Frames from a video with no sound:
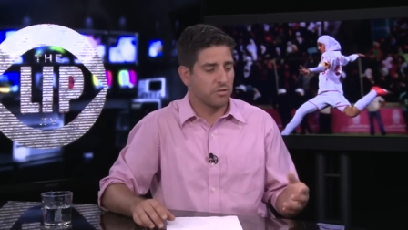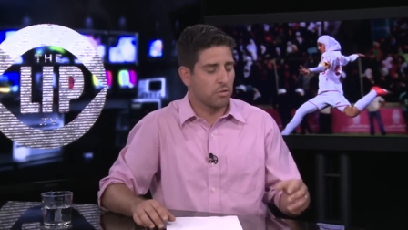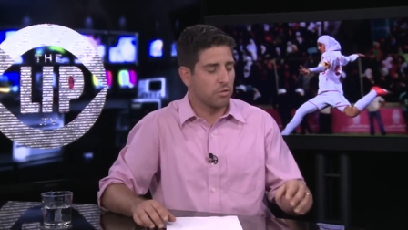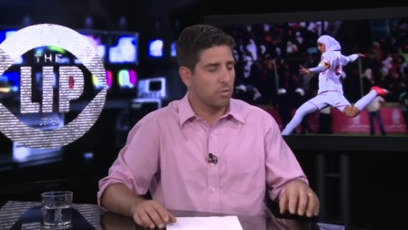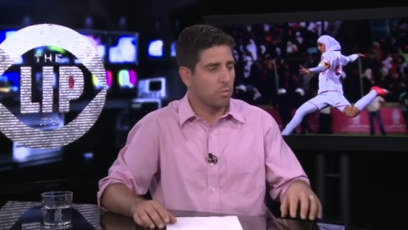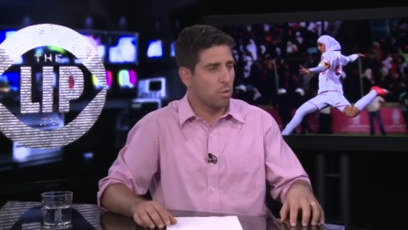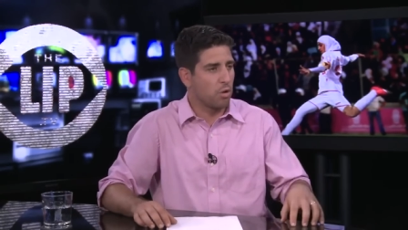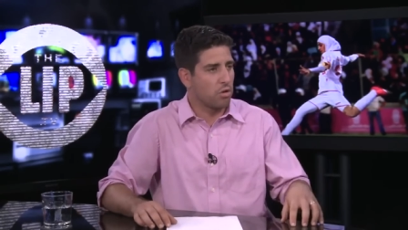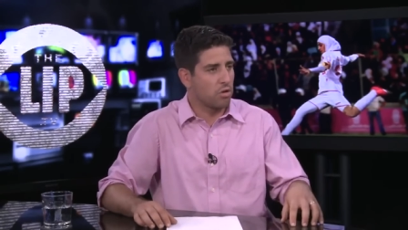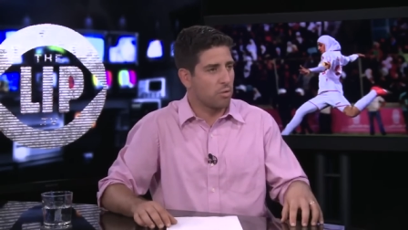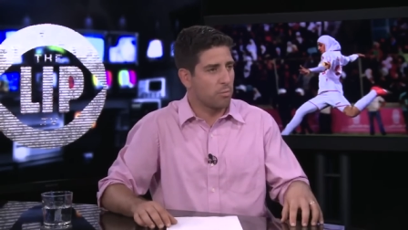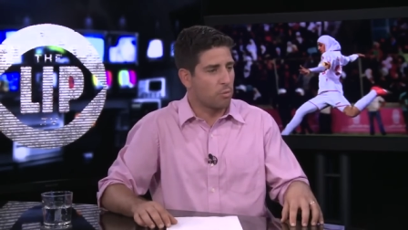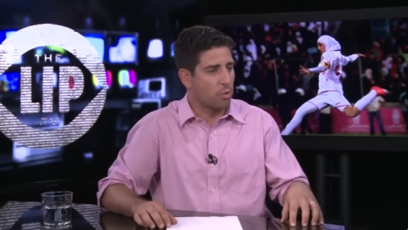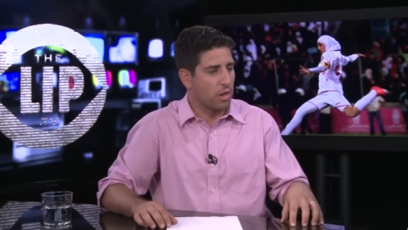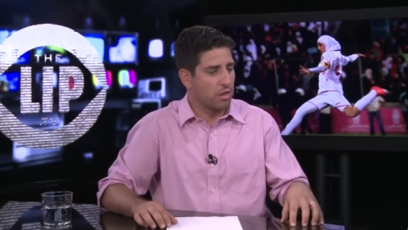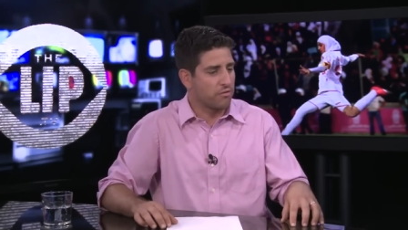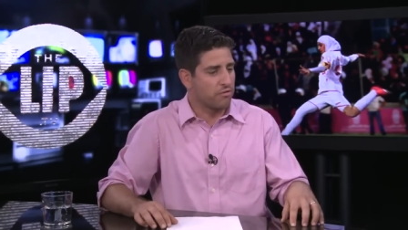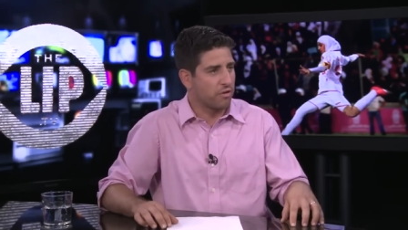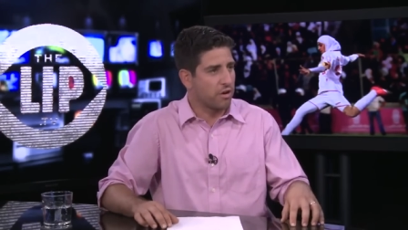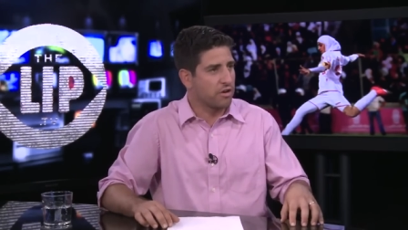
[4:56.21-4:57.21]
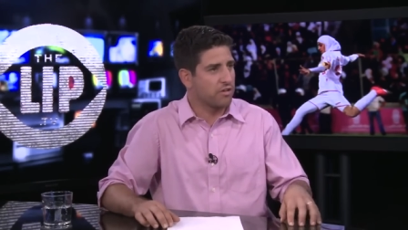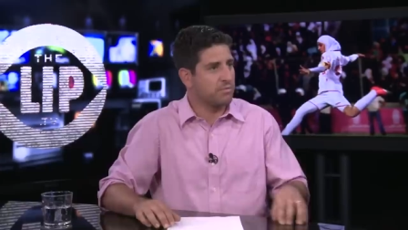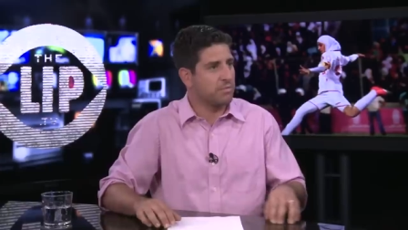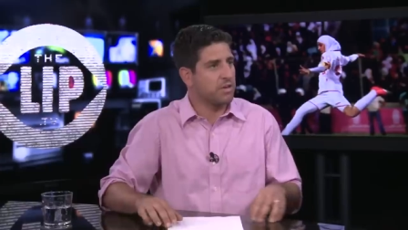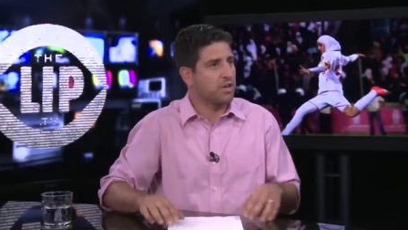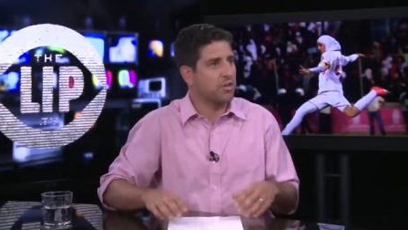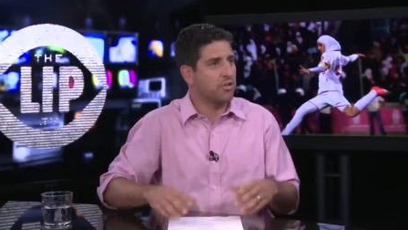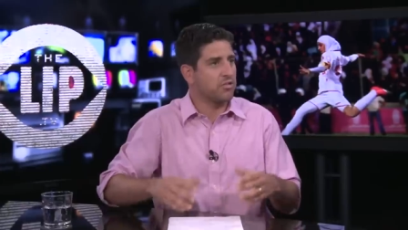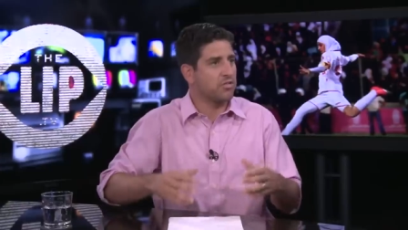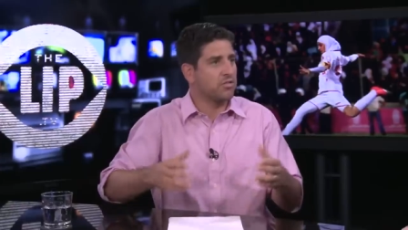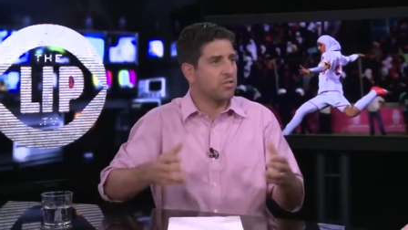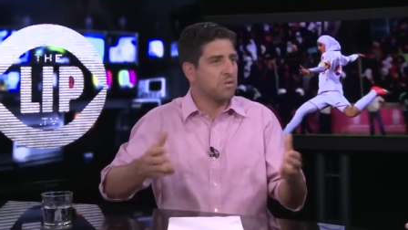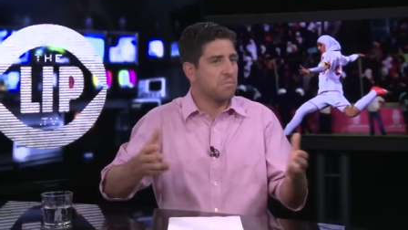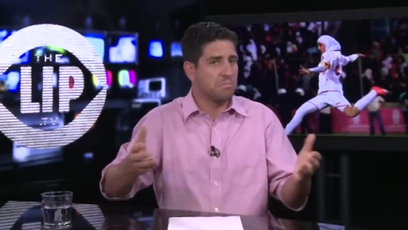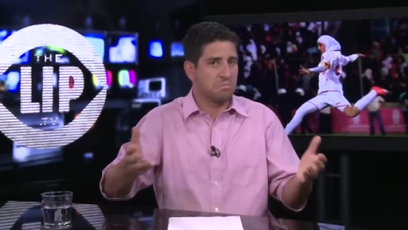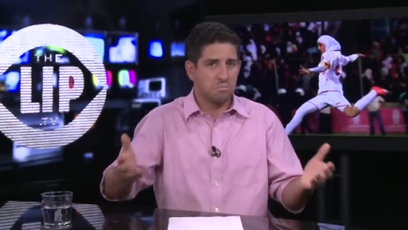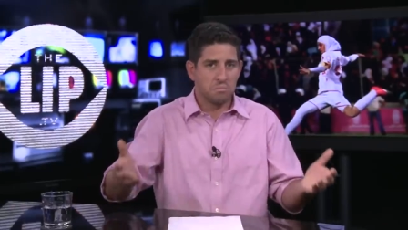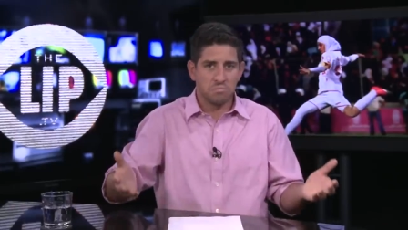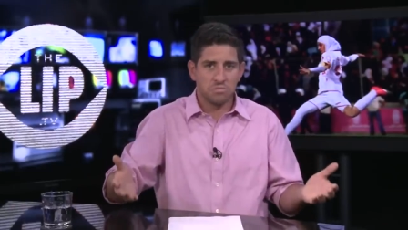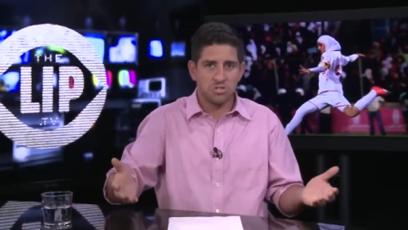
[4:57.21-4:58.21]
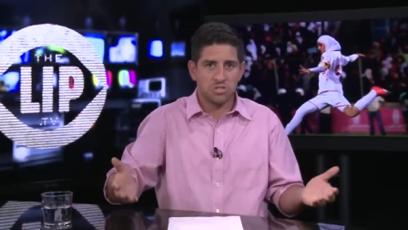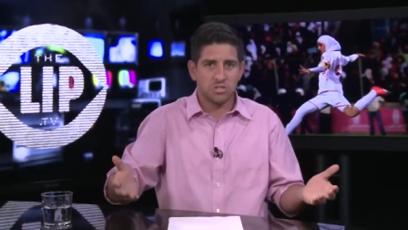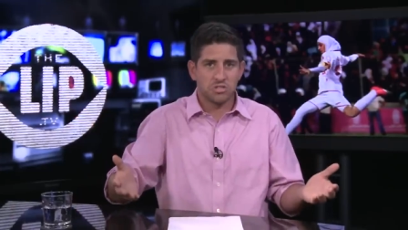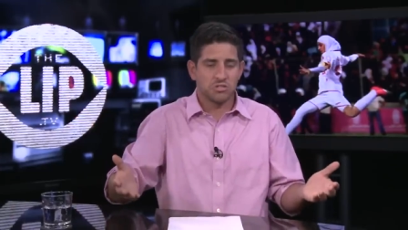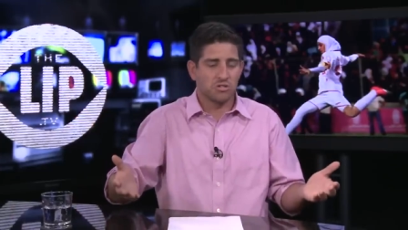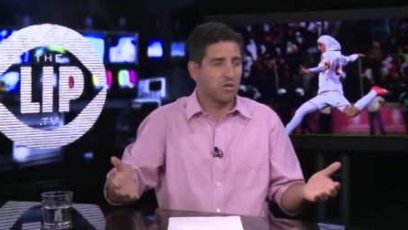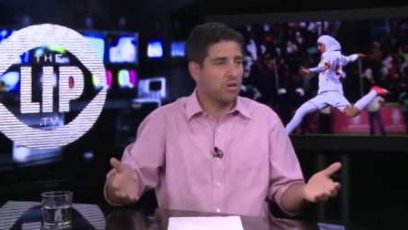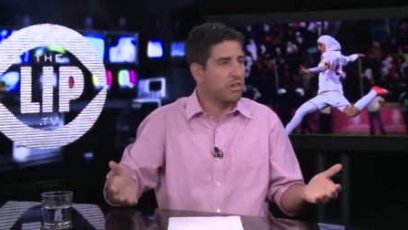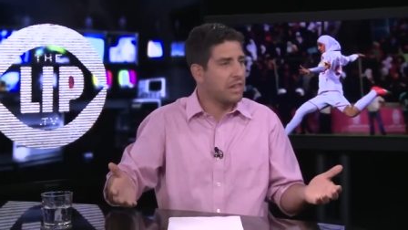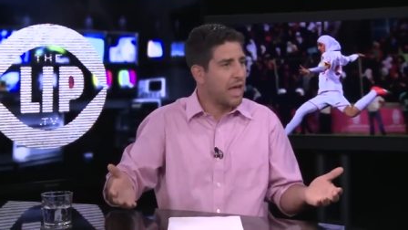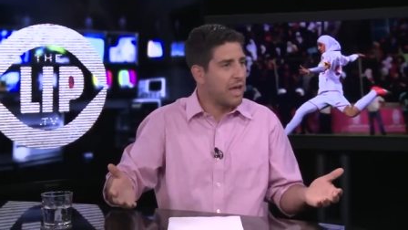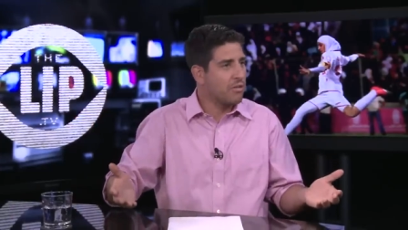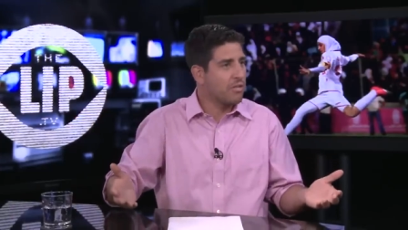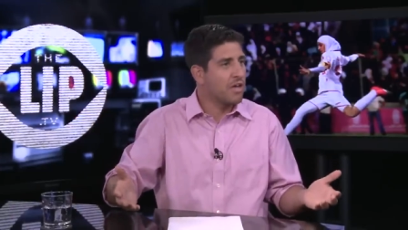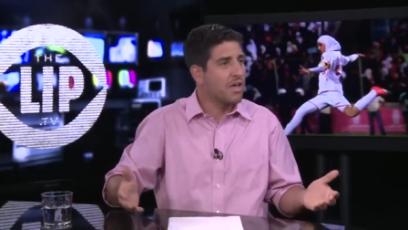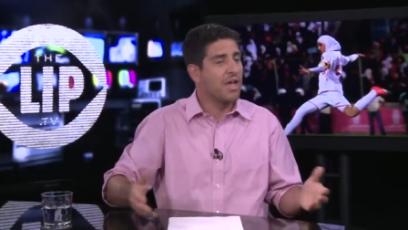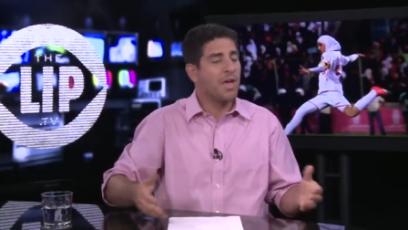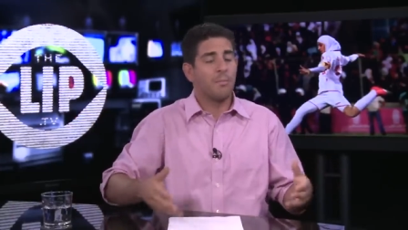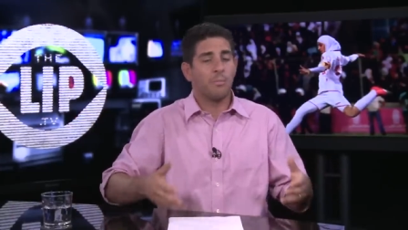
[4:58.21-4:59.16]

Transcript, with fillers: to the World Cup Qualifiers, because she's not allowed.